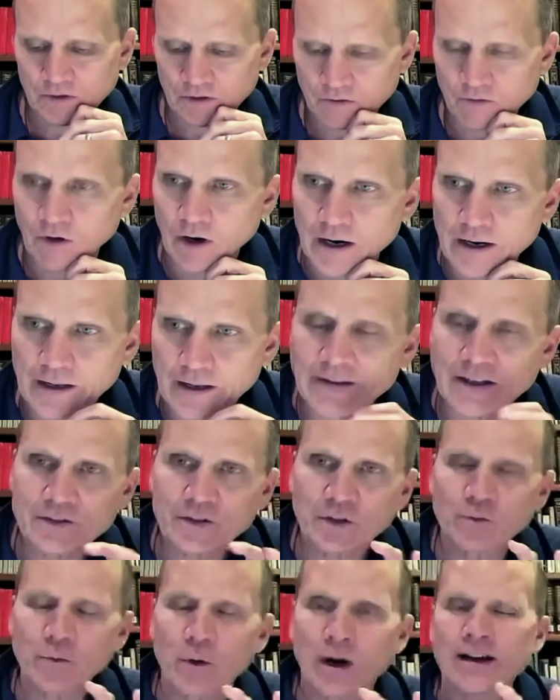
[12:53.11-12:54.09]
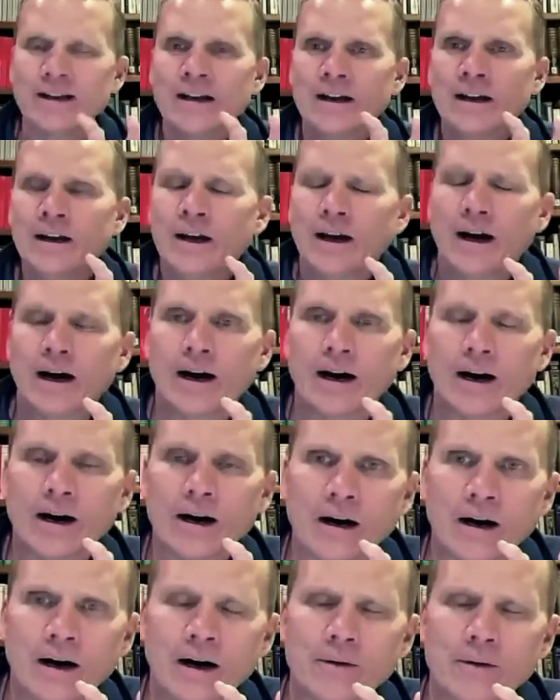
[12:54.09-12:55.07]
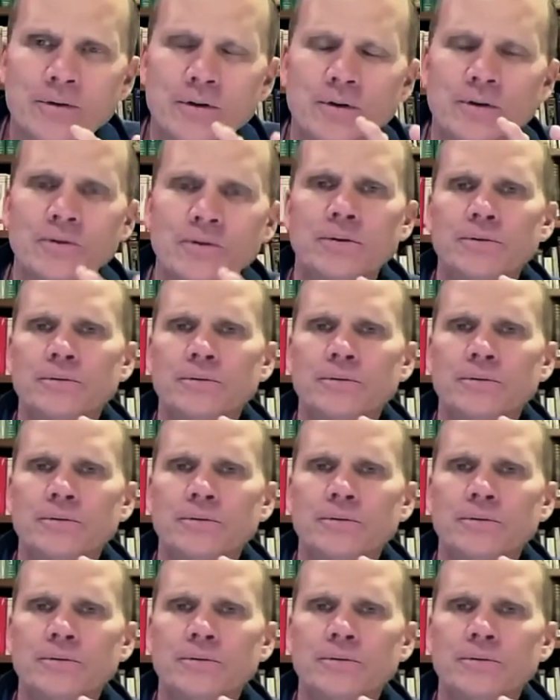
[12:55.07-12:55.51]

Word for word: Right. And this is why, uh, uh, you,